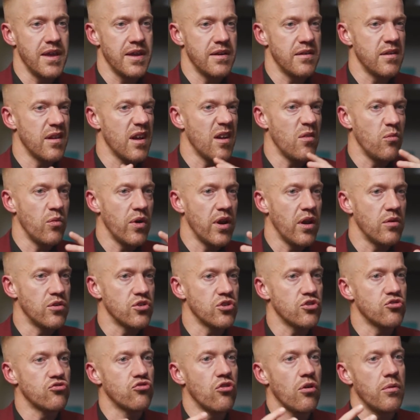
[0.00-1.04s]
and when I was
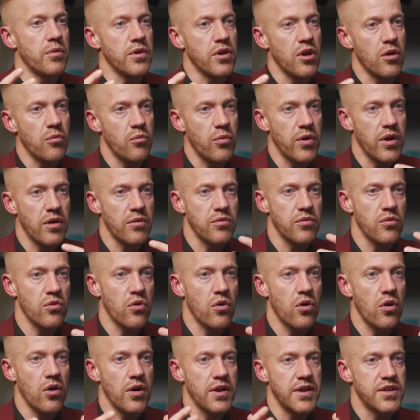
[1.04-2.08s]
growing up, when I got